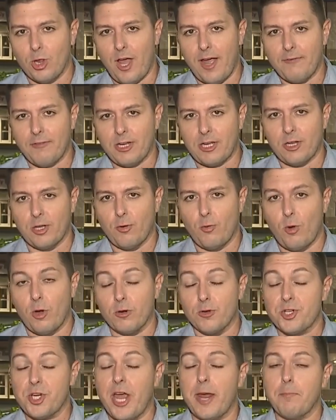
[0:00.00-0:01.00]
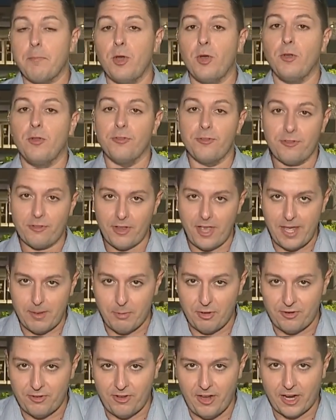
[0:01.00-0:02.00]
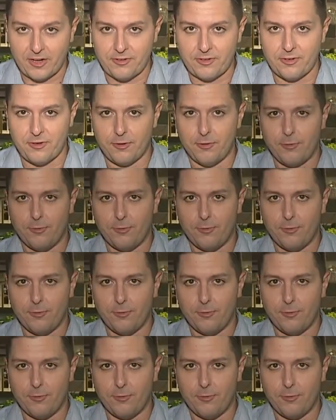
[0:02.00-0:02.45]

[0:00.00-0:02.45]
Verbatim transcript: We're live in Clearwater. Chad Mills, ABC Action